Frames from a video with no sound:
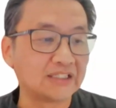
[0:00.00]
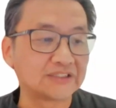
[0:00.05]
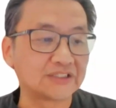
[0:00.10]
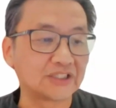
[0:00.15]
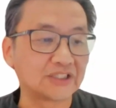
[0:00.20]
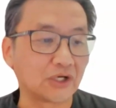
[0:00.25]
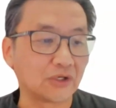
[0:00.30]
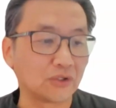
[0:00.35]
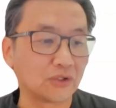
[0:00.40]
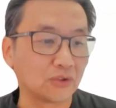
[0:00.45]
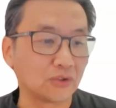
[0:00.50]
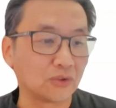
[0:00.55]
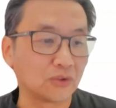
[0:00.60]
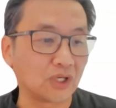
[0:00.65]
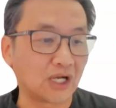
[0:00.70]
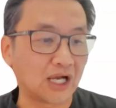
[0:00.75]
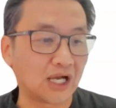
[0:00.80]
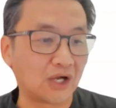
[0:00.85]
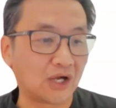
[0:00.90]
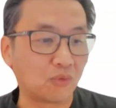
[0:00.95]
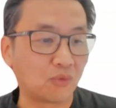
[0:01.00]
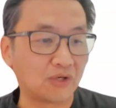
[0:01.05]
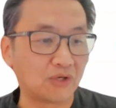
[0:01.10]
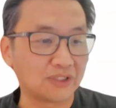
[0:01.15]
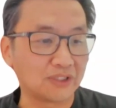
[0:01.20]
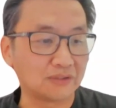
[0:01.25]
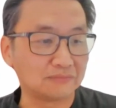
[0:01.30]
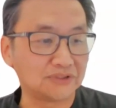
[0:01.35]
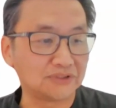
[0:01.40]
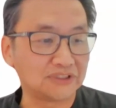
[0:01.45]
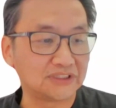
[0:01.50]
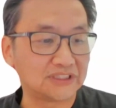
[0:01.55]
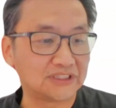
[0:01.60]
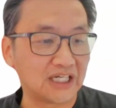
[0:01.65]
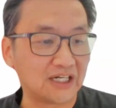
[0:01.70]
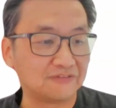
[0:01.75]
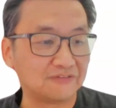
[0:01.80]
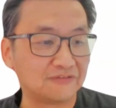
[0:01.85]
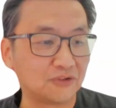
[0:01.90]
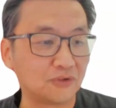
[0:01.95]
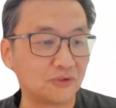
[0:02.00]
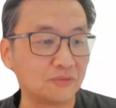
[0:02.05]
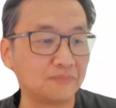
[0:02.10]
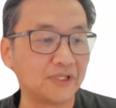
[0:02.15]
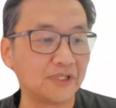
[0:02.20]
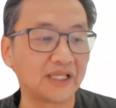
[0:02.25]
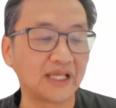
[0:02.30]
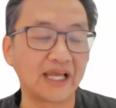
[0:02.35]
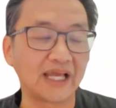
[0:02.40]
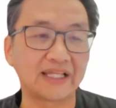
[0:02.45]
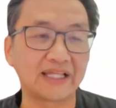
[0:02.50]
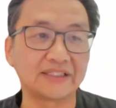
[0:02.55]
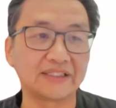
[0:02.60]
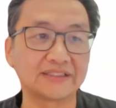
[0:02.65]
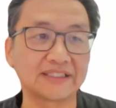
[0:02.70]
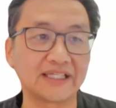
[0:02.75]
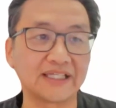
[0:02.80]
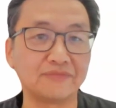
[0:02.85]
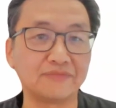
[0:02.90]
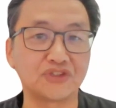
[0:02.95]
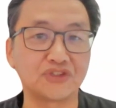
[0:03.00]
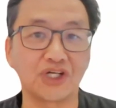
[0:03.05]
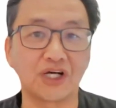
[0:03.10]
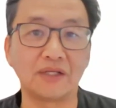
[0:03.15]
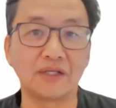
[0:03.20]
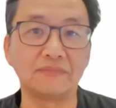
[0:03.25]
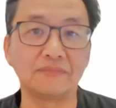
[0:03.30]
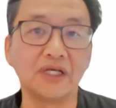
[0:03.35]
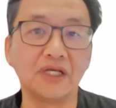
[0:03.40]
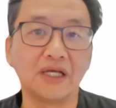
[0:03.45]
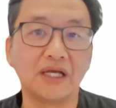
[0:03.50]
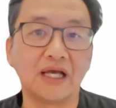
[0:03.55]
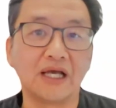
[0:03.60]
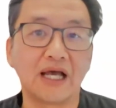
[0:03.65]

So I welcome Dhaval, but at the same time,